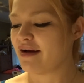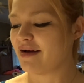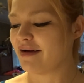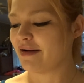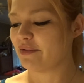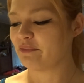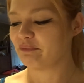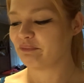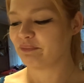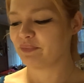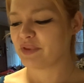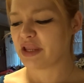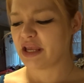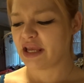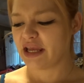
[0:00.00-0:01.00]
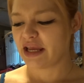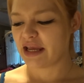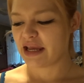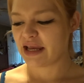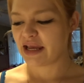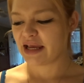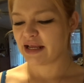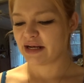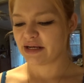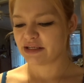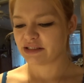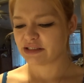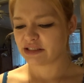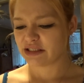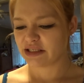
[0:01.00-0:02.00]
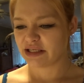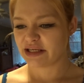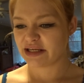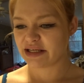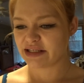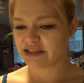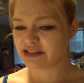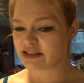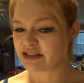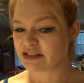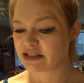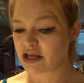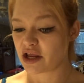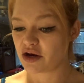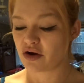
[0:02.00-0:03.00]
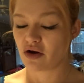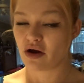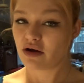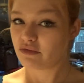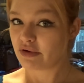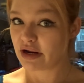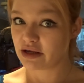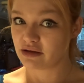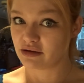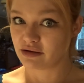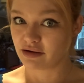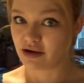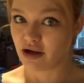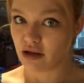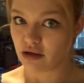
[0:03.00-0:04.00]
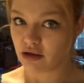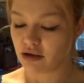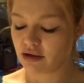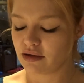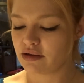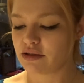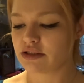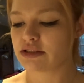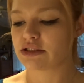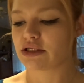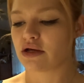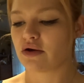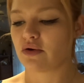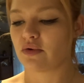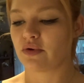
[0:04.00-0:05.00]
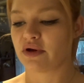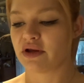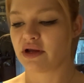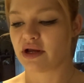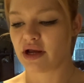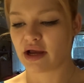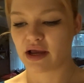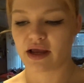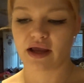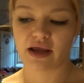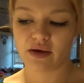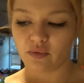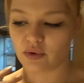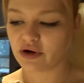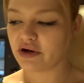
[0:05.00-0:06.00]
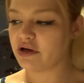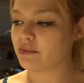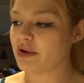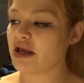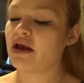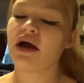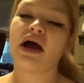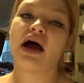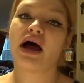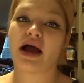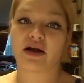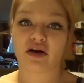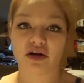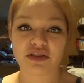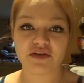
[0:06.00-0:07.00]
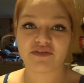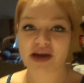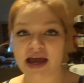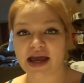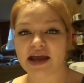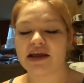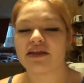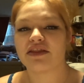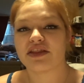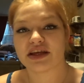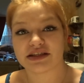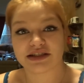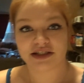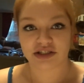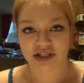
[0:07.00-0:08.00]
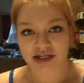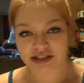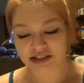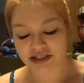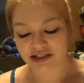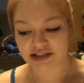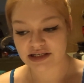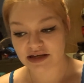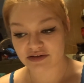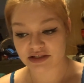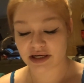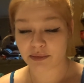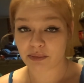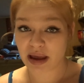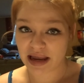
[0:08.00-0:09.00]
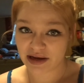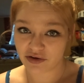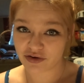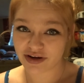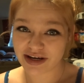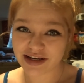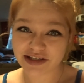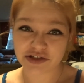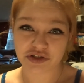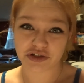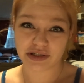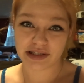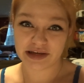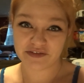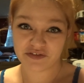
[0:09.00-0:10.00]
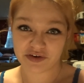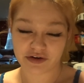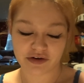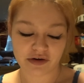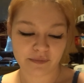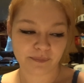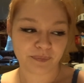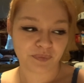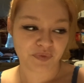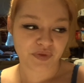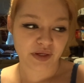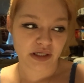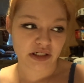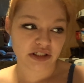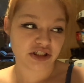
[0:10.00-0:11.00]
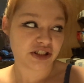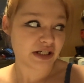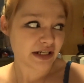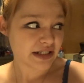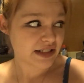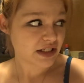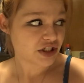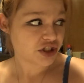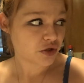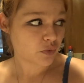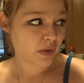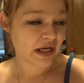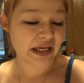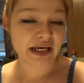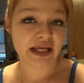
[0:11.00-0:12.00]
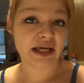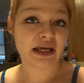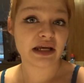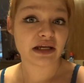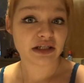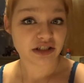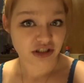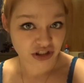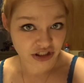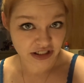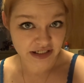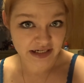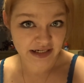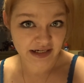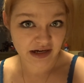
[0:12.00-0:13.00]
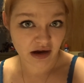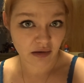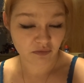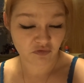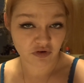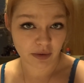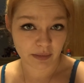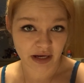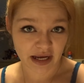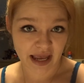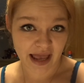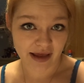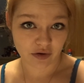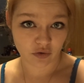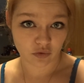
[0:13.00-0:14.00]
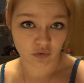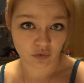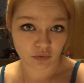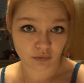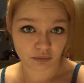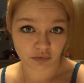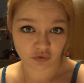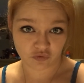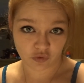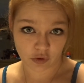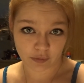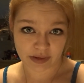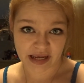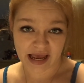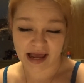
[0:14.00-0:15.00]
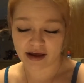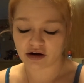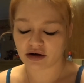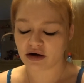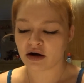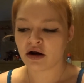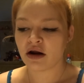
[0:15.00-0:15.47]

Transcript: Um, and it's not regular color. So it worried me. I called the vet. They suggested it sounds like pancreas or liver. She is a Chiweenie she did come from a kennel before we had her.